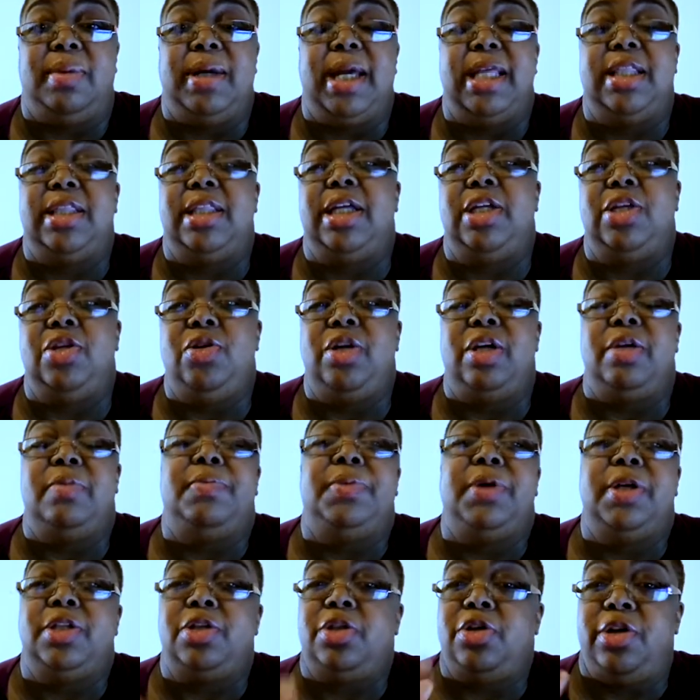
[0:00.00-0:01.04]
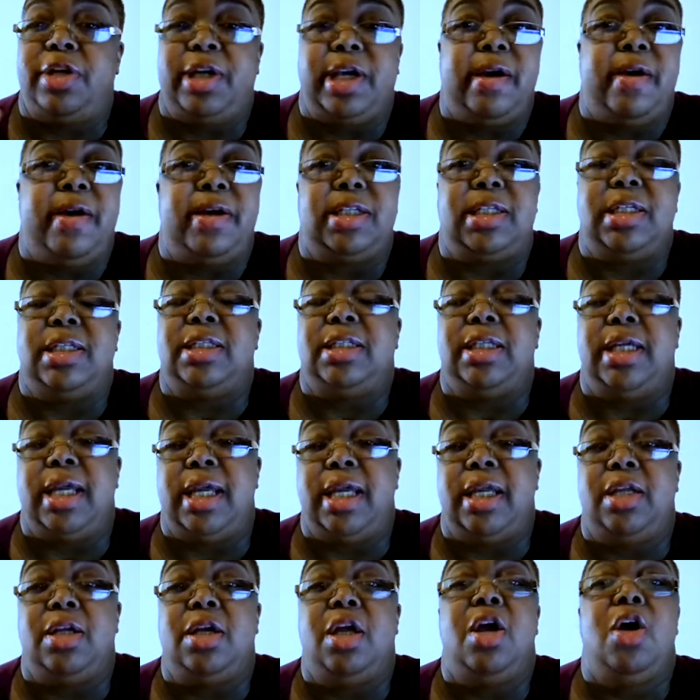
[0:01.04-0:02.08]
And then you can put your characters
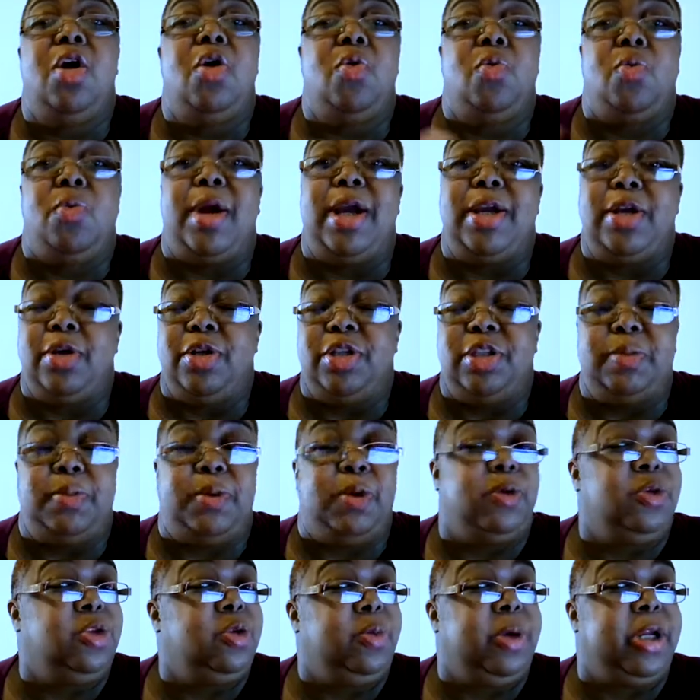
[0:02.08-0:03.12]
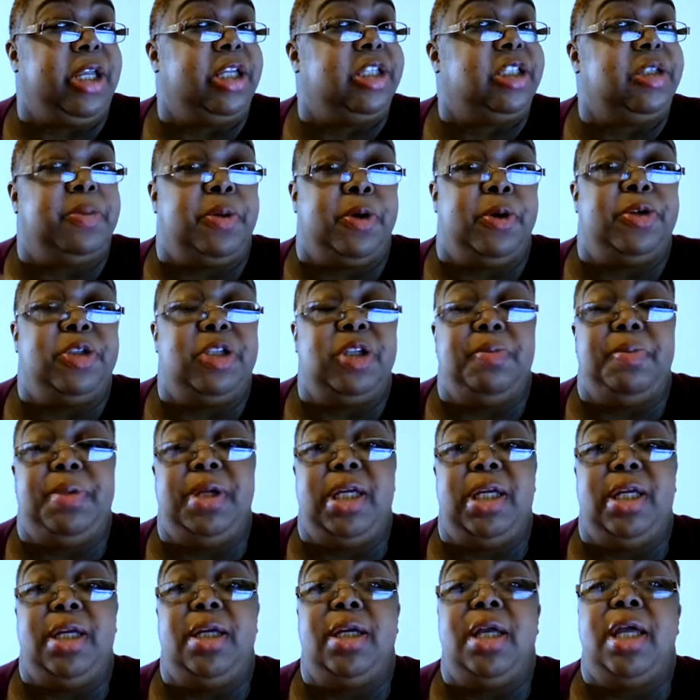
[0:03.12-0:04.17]
in where they're supposed to
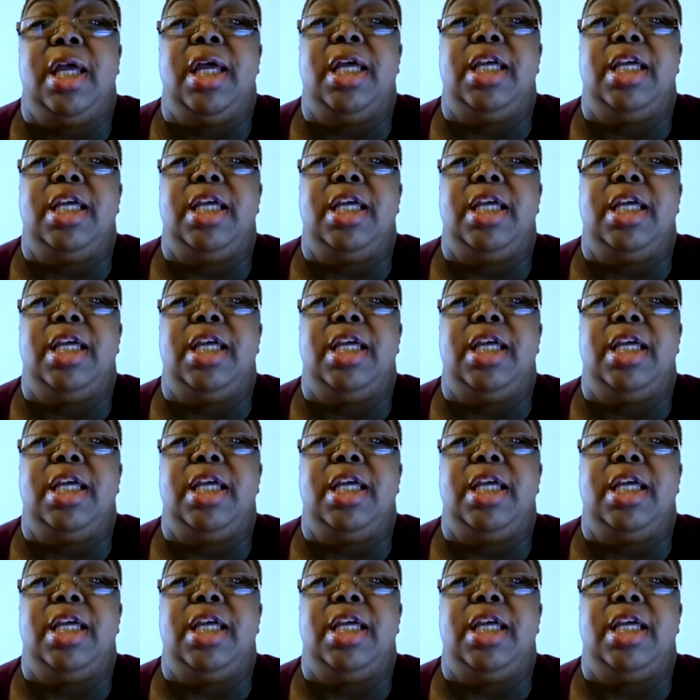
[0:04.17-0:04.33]
be,